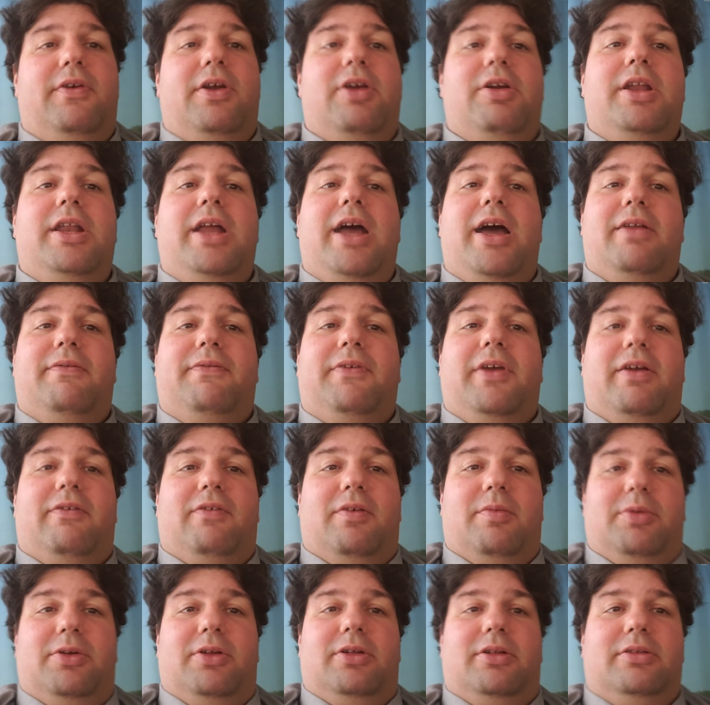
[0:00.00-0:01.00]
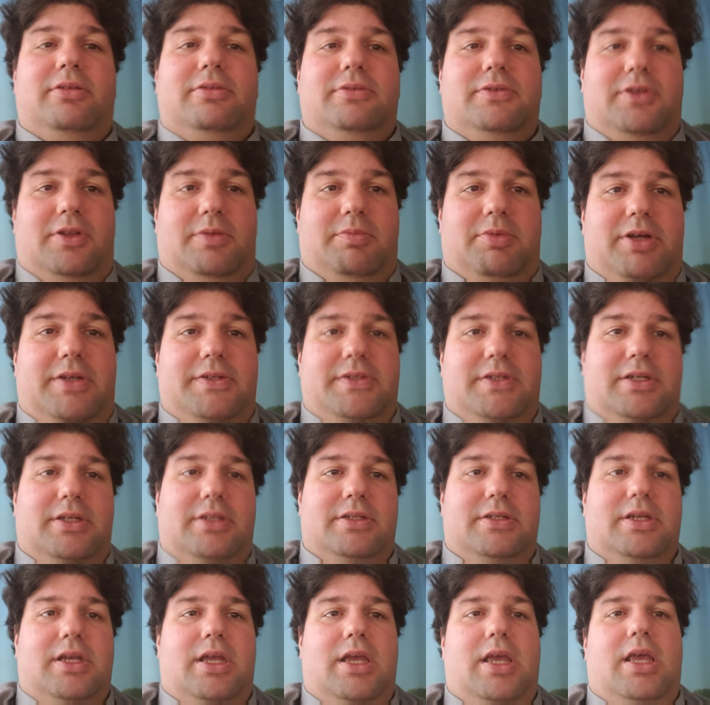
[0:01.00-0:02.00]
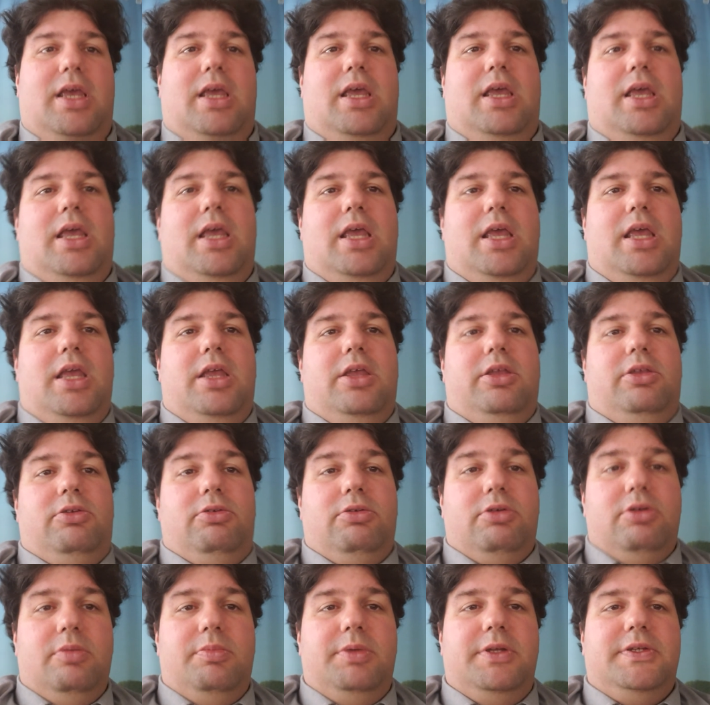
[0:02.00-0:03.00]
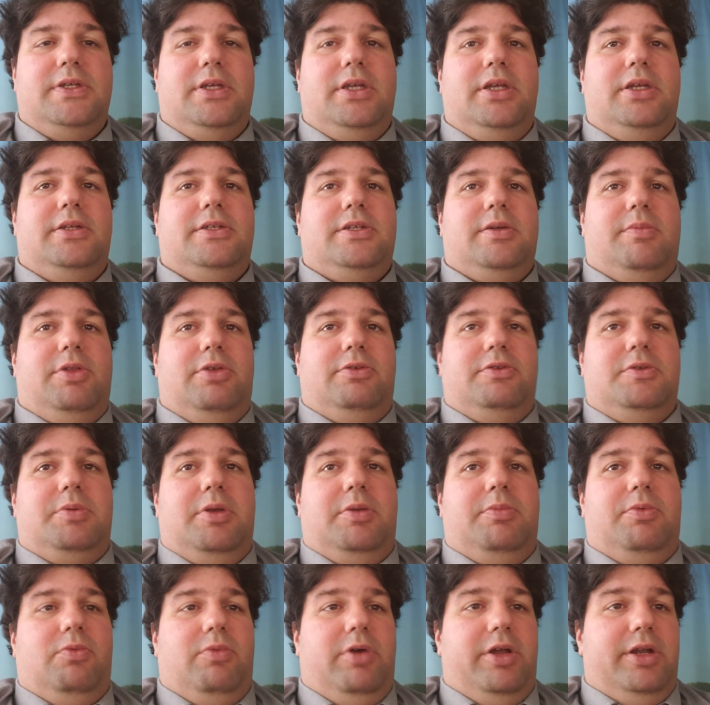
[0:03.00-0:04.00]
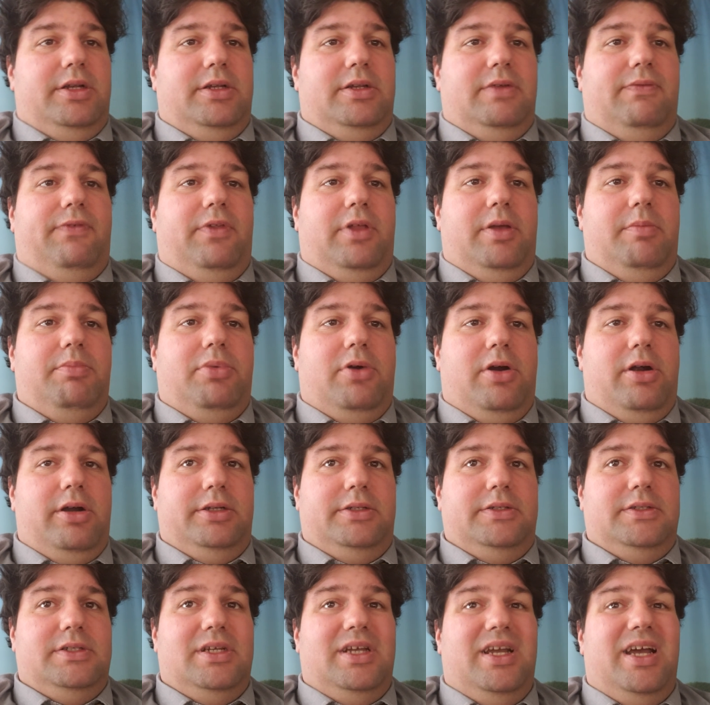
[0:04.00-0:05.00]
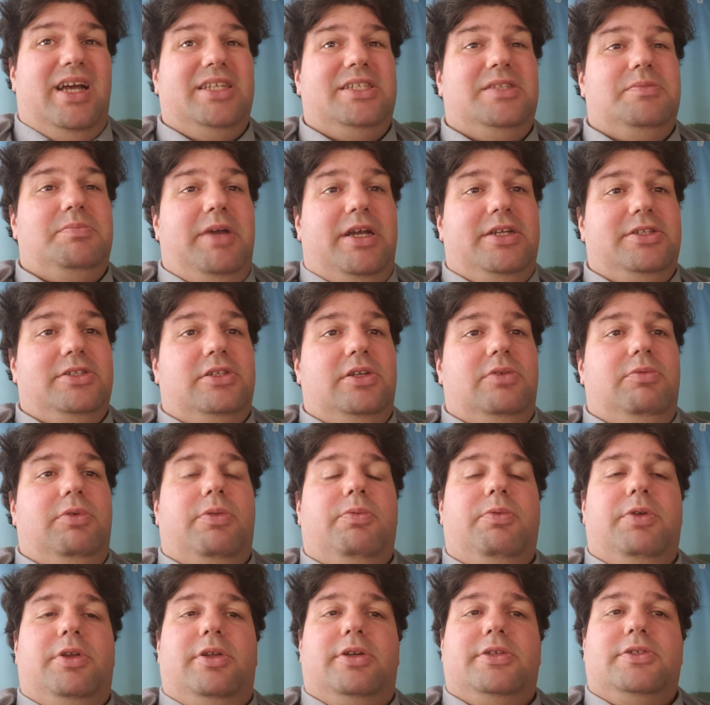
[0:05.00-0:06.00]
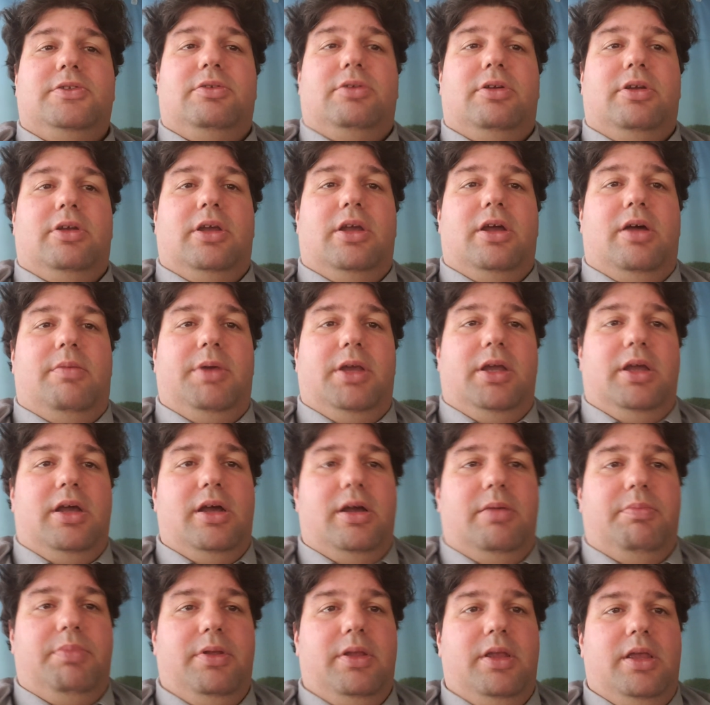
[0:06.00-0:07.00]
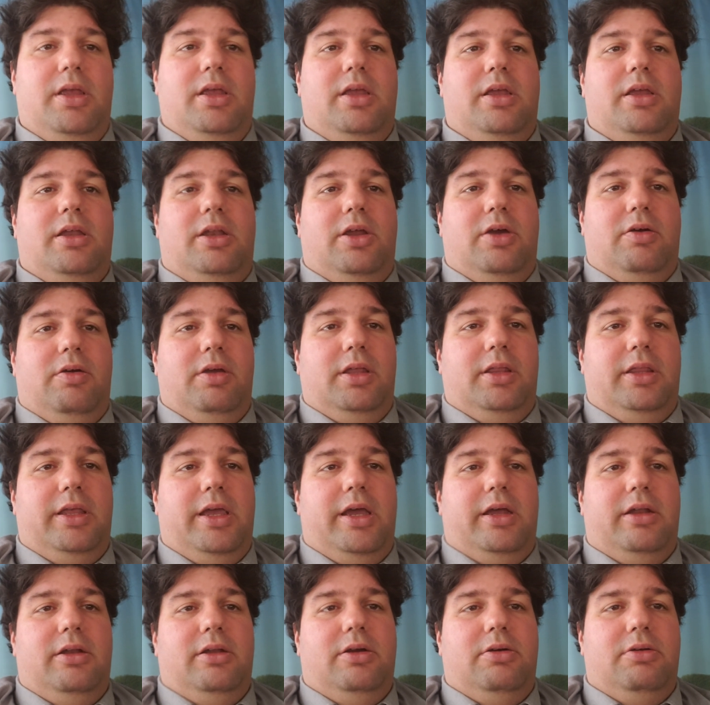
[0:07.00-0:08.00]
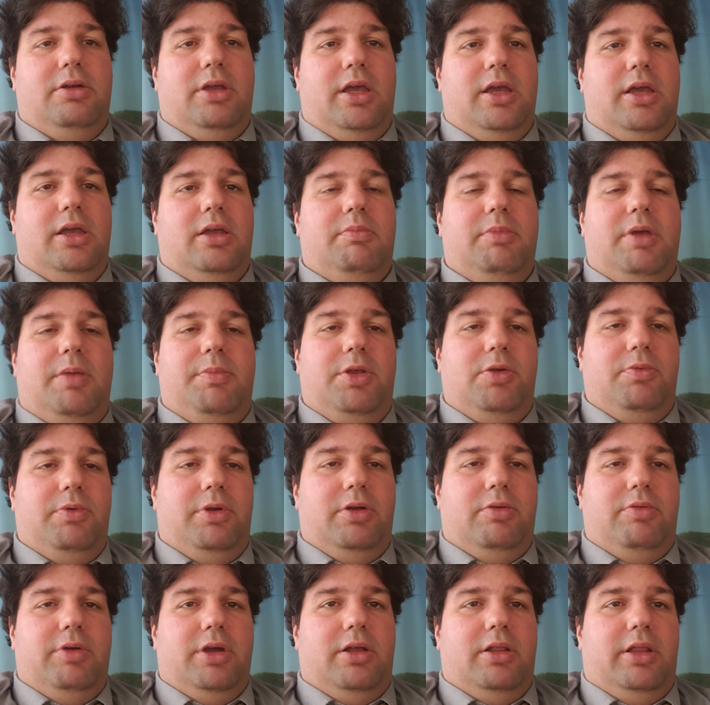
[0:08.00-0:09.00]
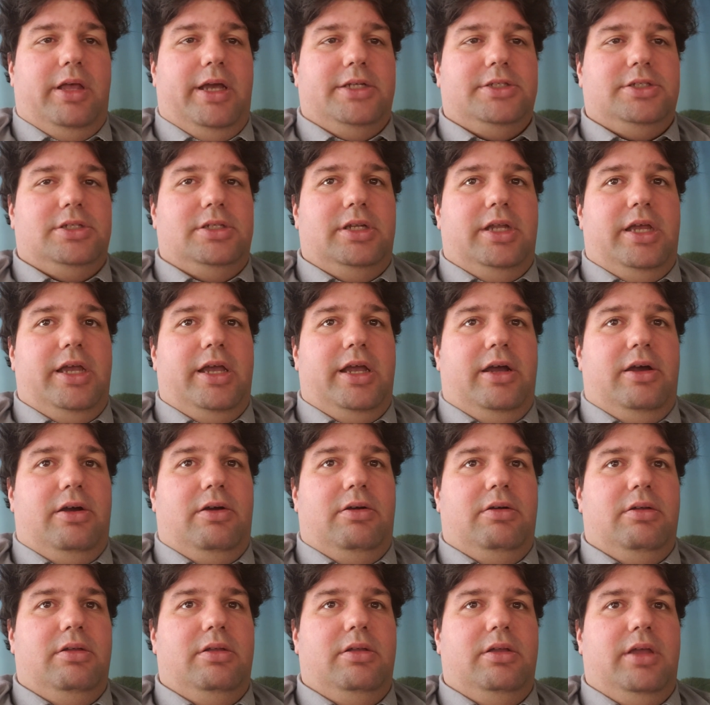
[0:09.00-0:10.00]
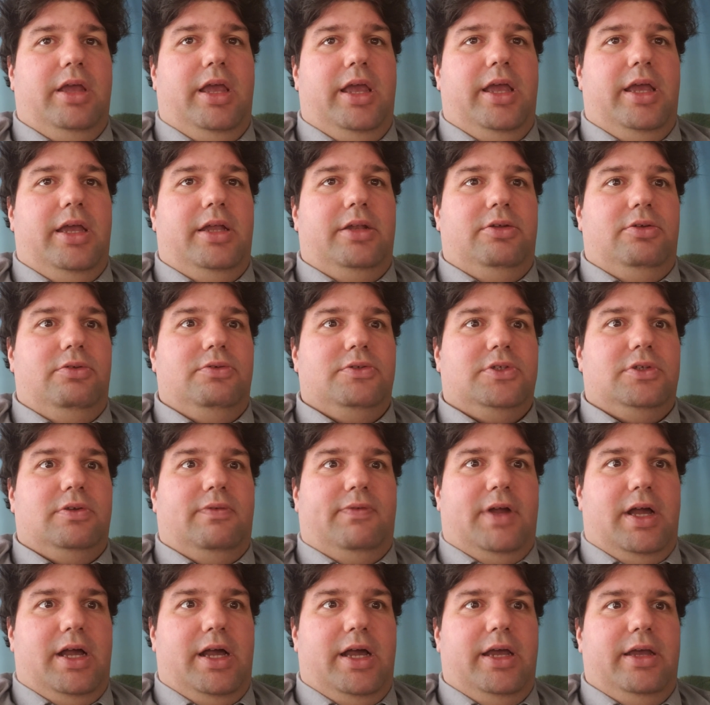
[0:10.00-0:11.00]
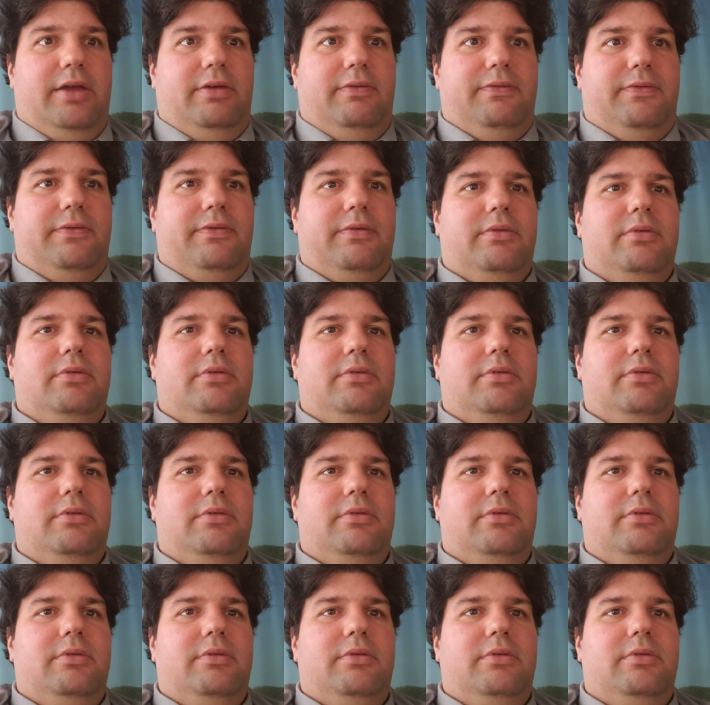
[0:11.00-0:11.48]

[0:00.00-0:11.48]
very not favorable to the president, you could be seeing some of those people wanting to flip parties, especially with redistricting coming up knowing that, okay, maybe you win a quick election now and you survive